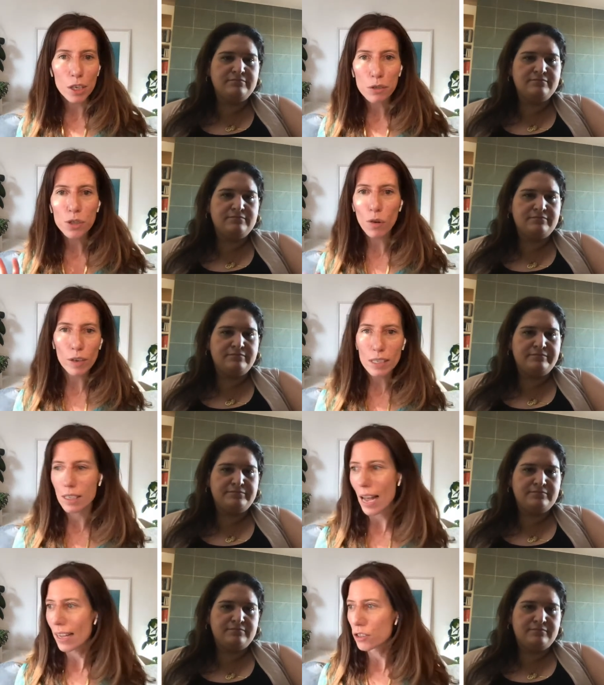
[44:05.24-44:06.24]
Speaker 1: you know SOAR
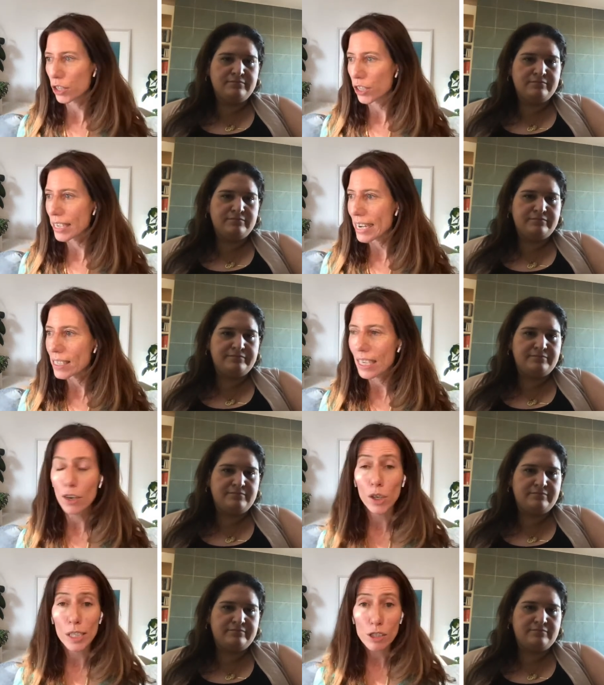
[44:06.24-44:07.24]
style journeys
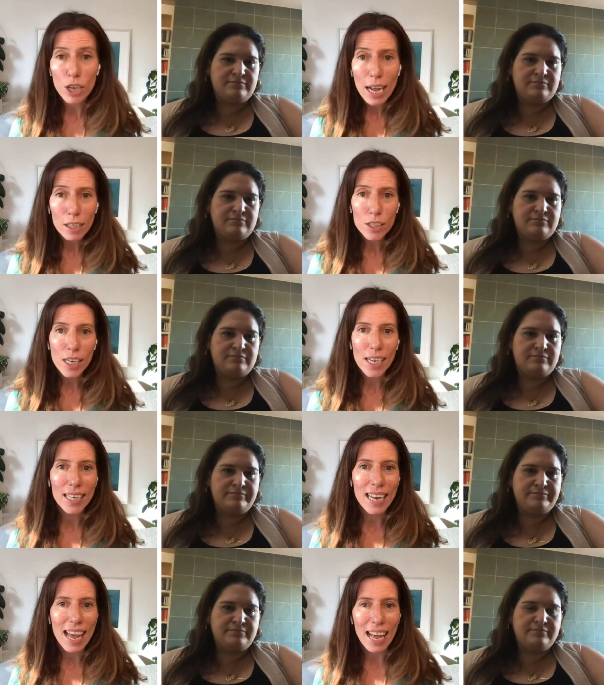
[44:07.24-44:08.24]
in early
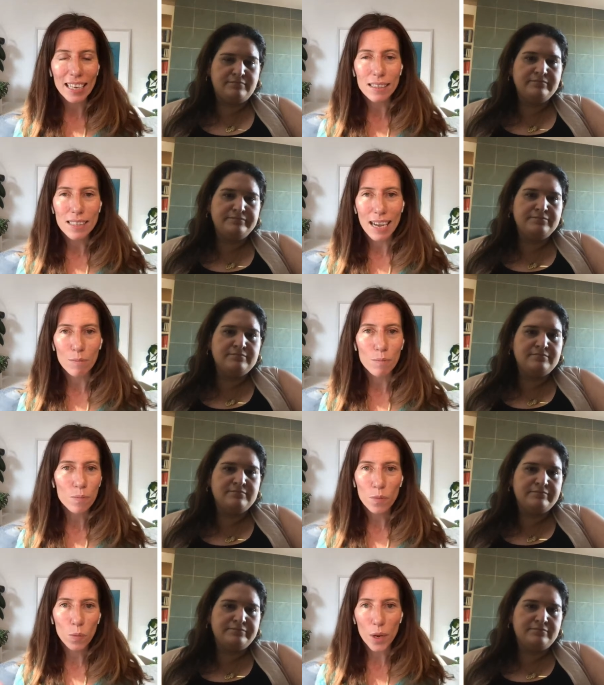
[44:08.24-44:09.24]
childhood, and
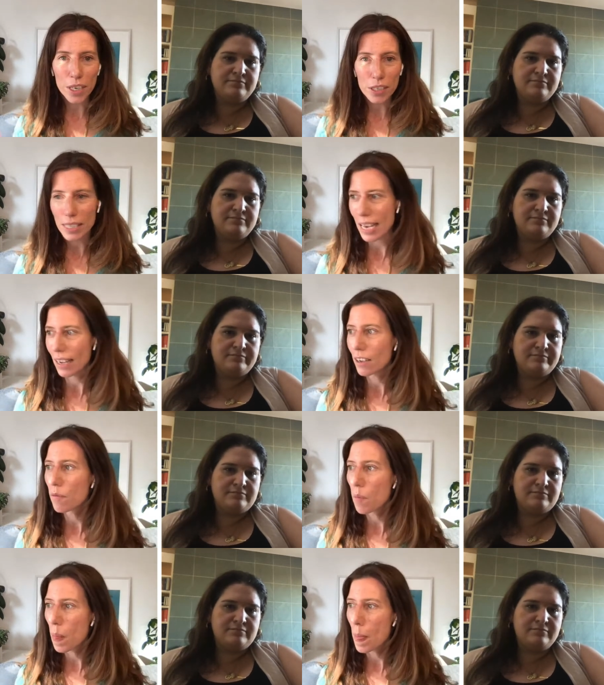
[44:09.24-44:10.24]
um, what are you seeing?
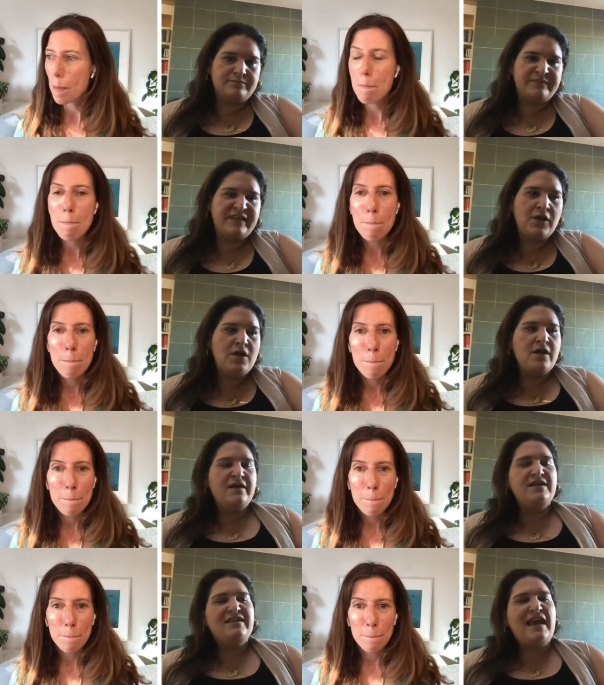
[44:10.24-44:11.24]

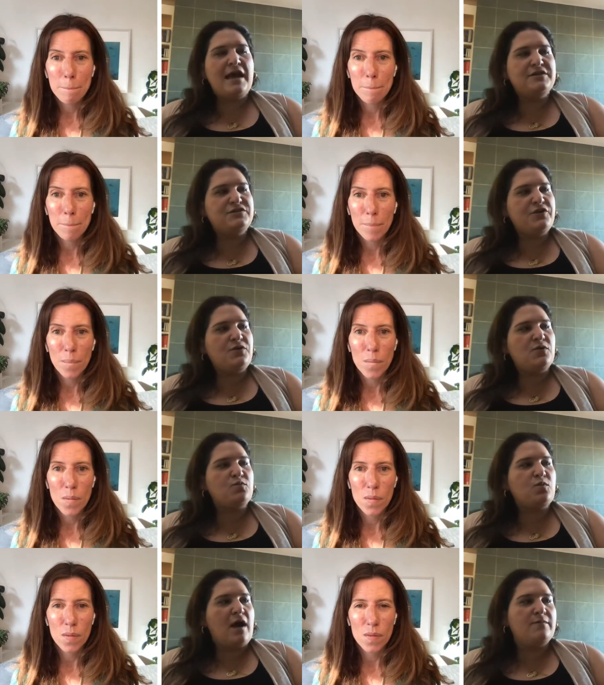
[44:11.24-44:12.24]
Speaker 2: Yeah,
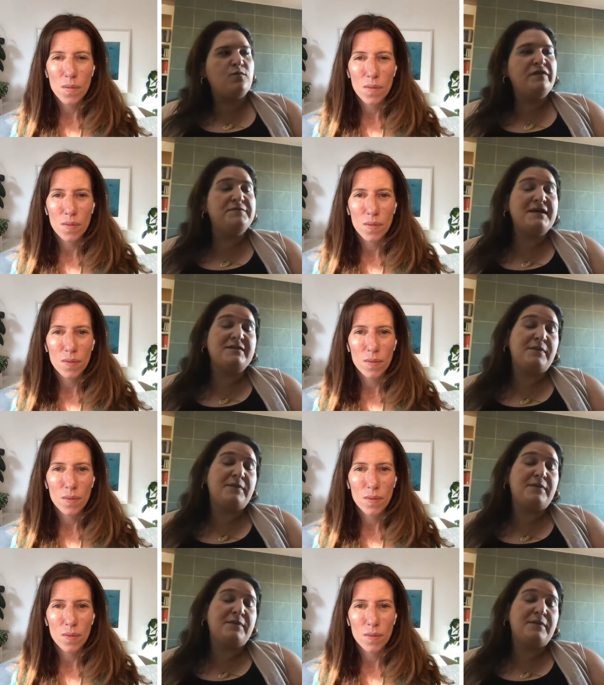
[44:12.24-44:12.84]
so um, we've spent